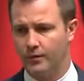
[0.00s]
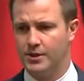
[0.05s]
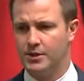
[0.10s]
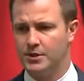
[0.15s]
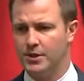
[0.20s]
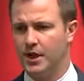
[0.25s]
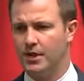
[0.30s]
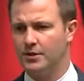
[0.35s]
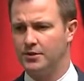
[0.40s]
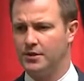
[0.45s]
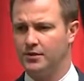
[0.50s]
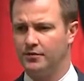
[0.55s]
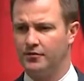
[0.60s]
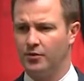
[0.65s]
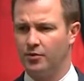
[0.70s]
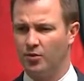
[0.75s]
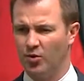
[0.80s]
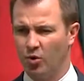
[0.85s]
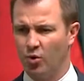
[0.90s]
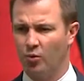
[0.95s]
been challenging
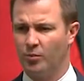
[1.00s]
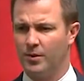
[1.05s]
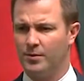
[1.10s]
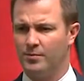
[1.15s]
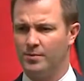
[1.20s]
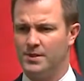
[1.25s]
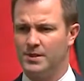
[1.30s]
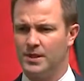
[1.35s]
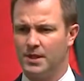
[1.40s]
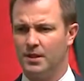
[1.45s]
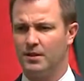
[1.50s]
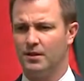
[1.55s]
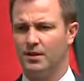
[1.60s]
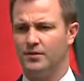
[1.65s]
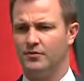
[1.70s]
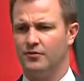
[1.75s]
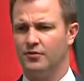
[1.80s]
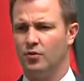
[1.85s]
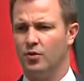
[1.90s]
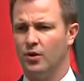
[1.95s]
for all, but particularly
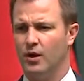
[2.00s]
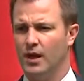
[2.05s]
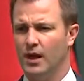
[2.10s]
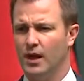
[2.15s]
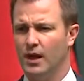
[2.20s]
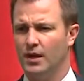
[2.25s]
for